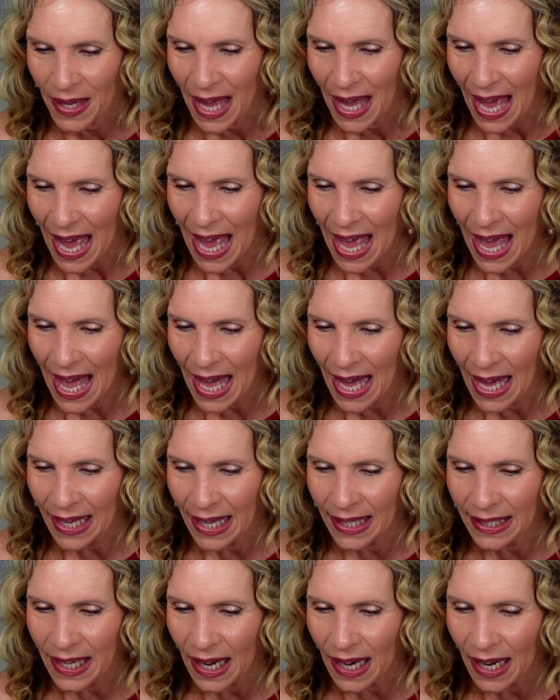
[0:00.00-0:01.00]

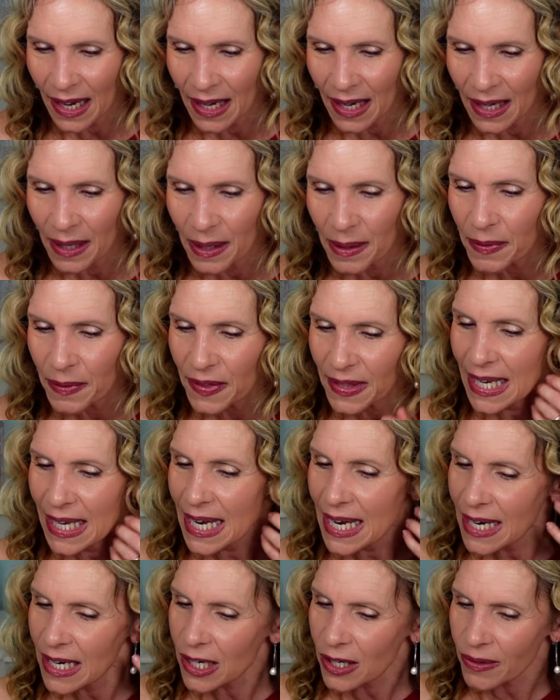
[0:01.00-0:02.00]
And uh, the
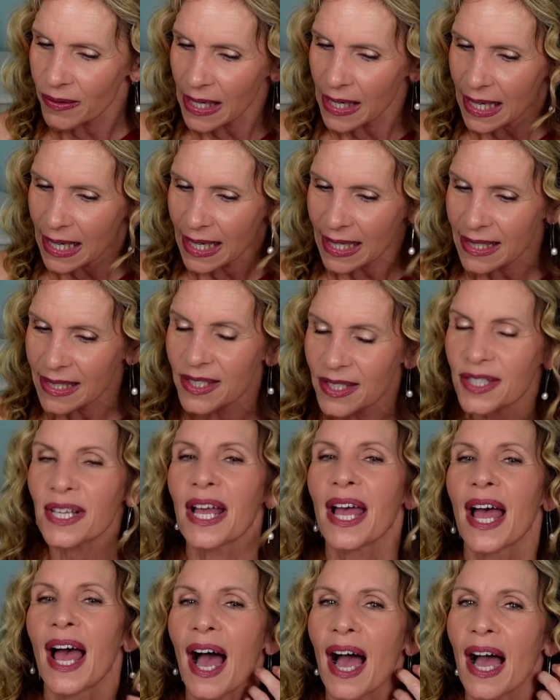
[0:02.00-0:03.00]
earrings,
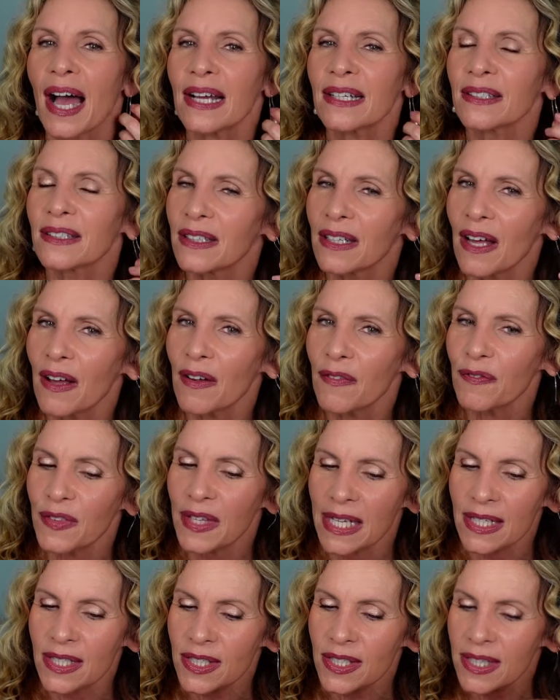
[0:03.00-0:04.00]
I love
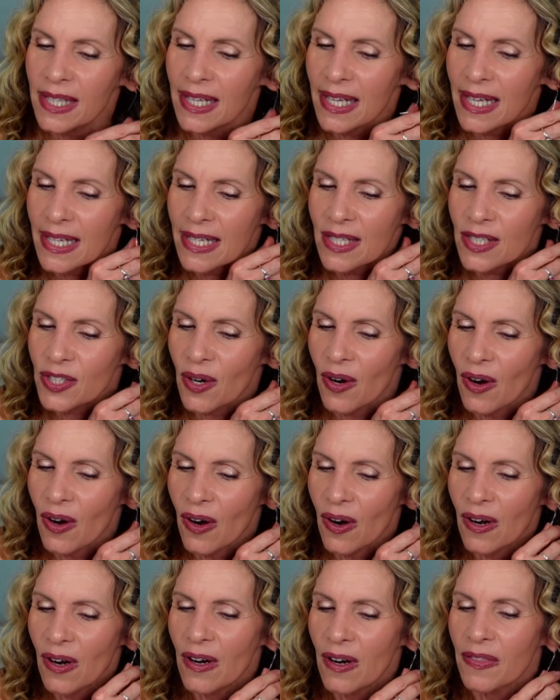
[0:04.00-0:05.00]
these. These
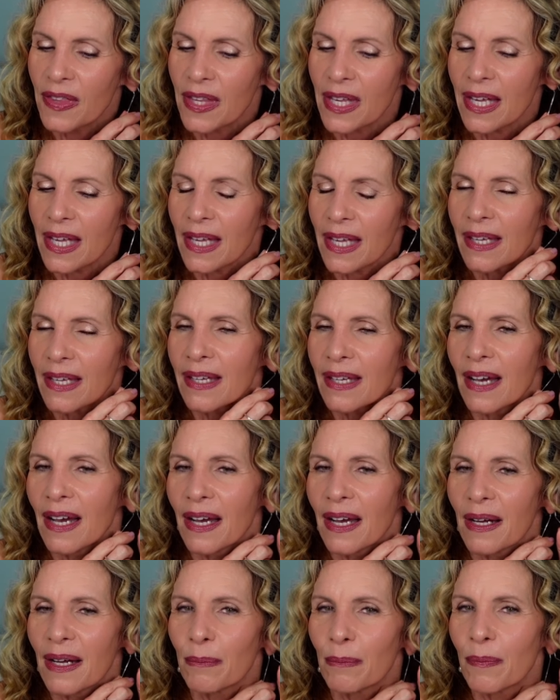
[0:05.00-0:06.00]
are the
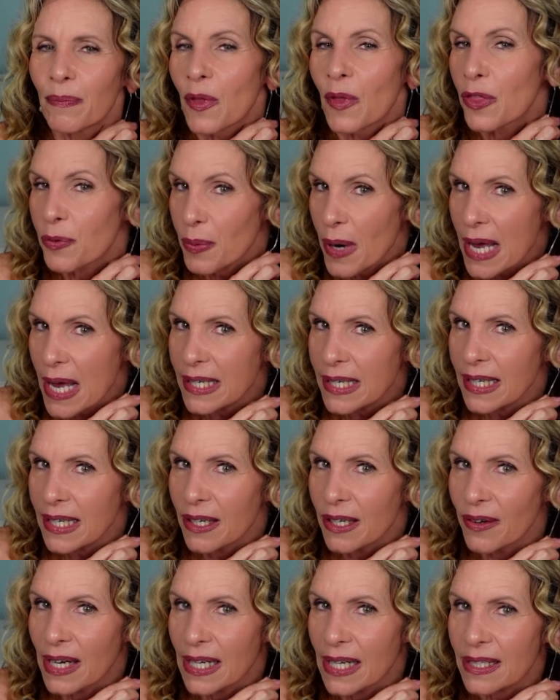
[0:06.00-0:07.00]
um, thread
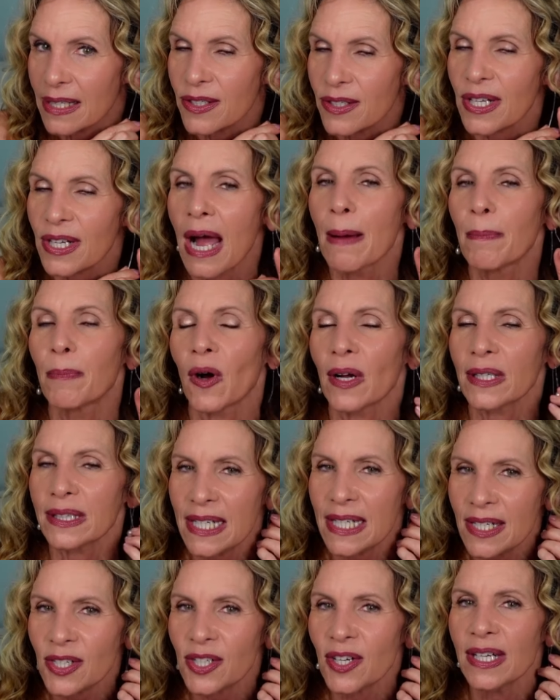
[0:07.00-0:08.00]
earrings. I bought
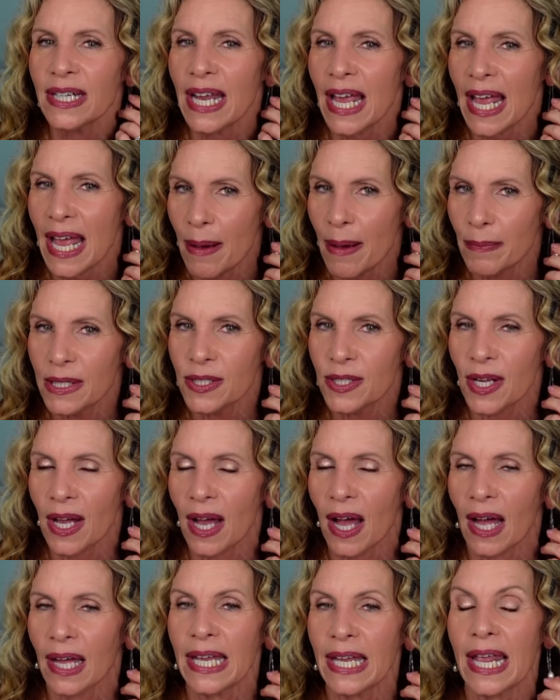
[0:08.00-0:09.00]
these on
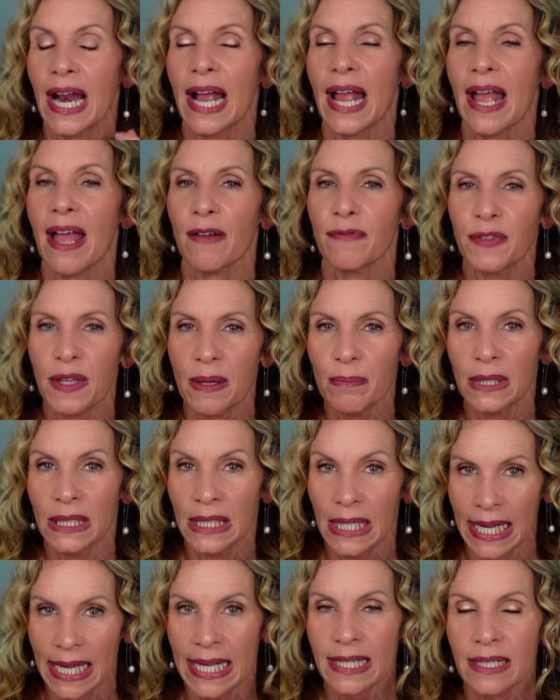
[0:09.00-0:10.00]
Amazon and I have them
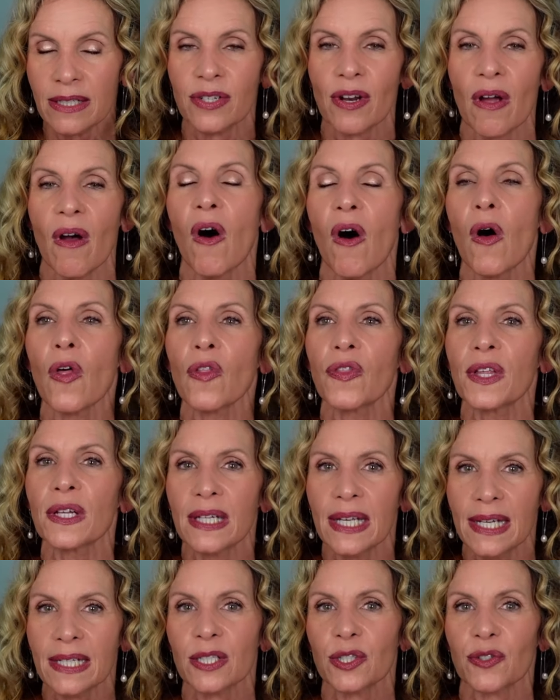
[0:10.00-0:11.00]
linked, all the
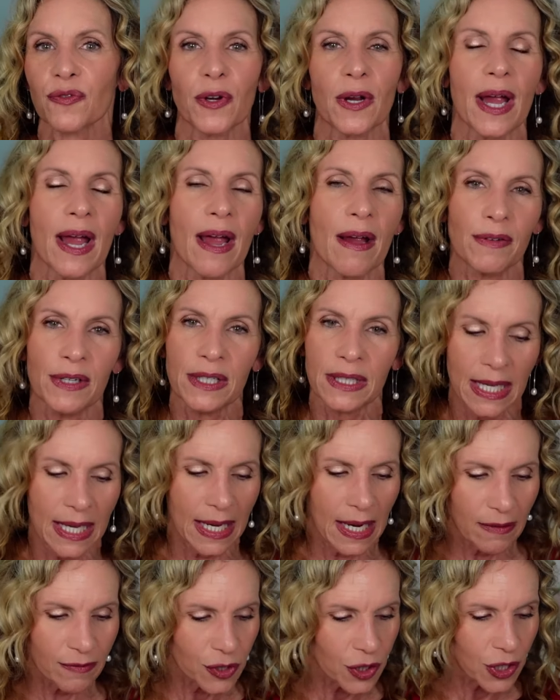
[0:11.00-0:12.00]
links for everything
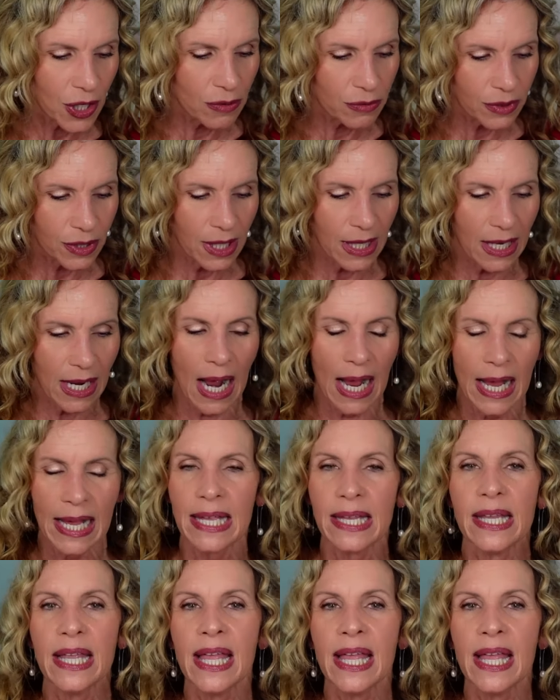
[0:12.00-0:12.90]
I've shown tonight